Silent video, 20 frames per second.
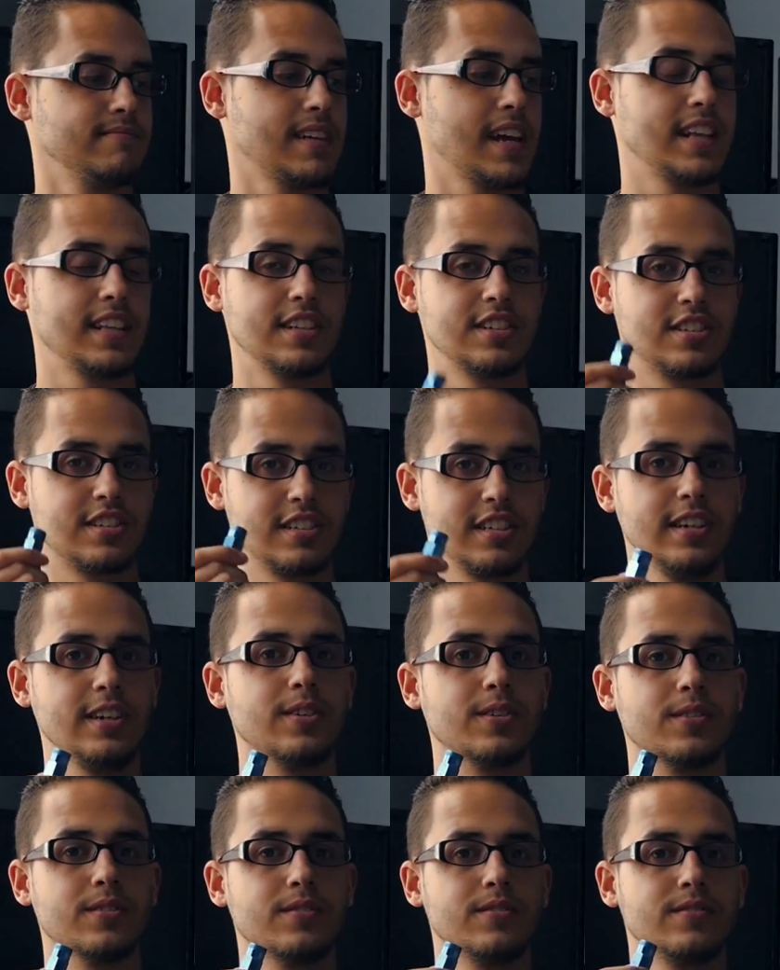and they're
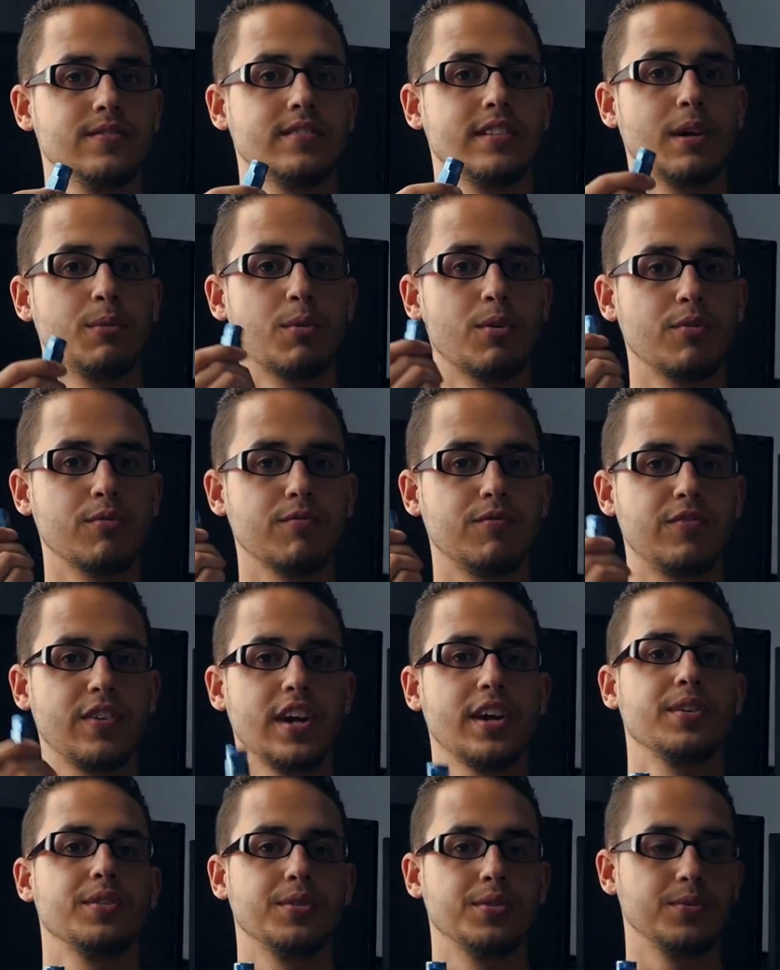steel. They won't
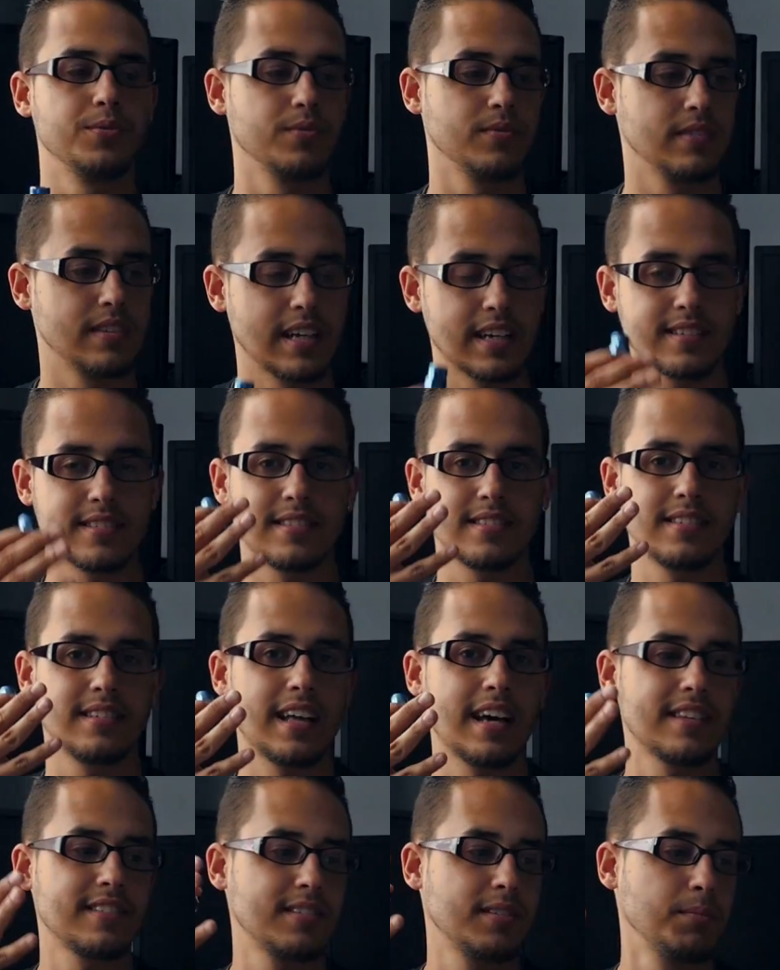fail you.
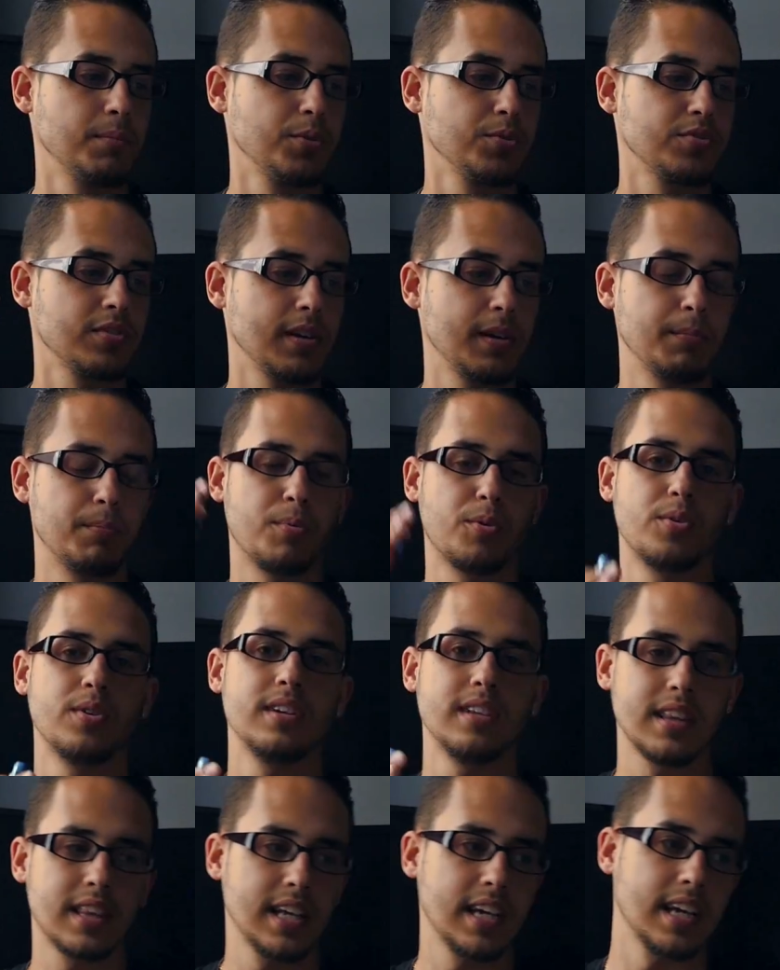That's the most
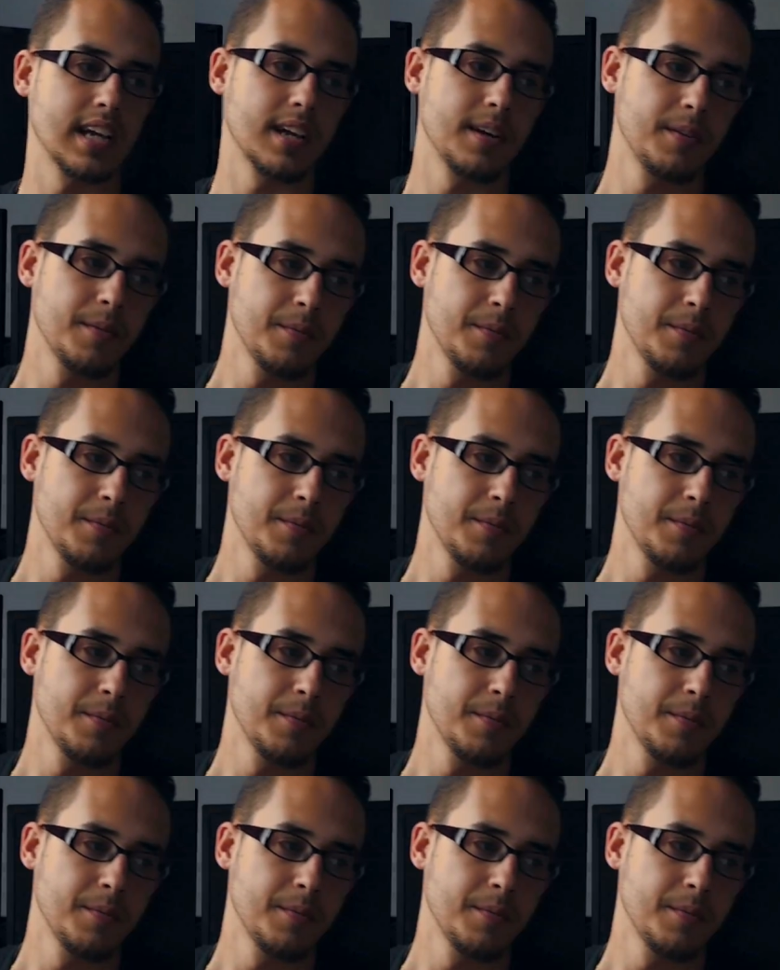important thing.